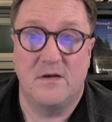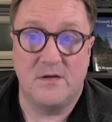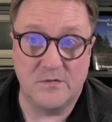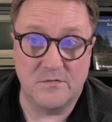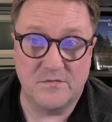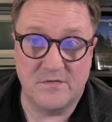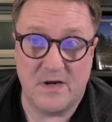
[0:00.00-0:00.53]

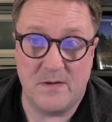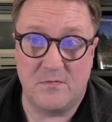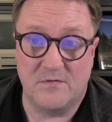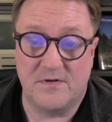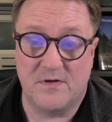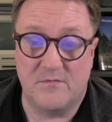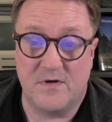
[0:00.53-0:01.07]
new
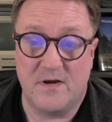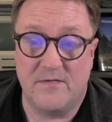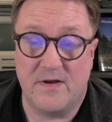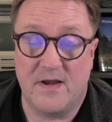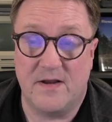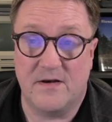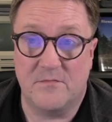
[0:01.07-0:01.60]
tables that we have
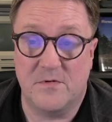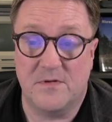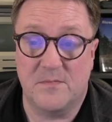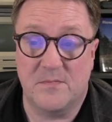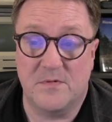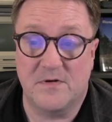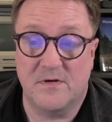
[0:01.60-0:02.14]
added
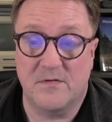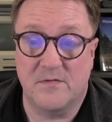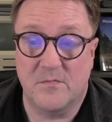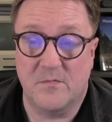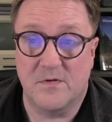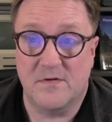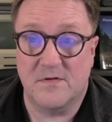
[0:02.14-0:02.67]

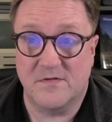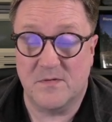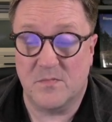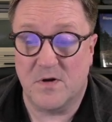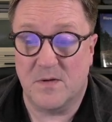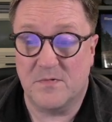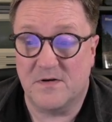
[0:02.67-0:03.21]
with the
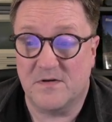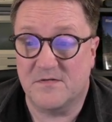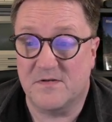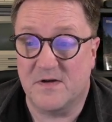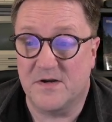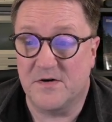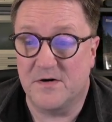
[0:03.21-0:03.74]
simple object
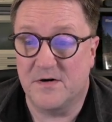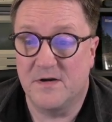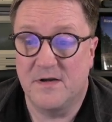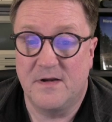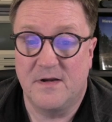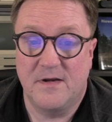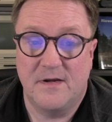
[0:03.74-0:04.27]
designer.
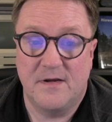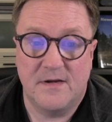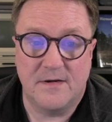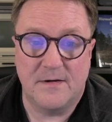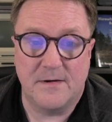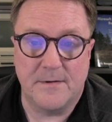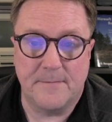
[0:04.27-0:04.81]

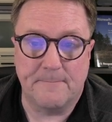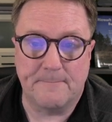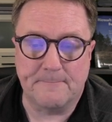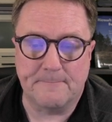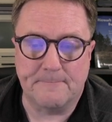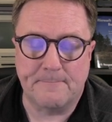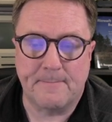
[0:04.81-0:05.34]

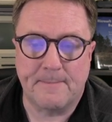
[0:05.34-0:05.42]
And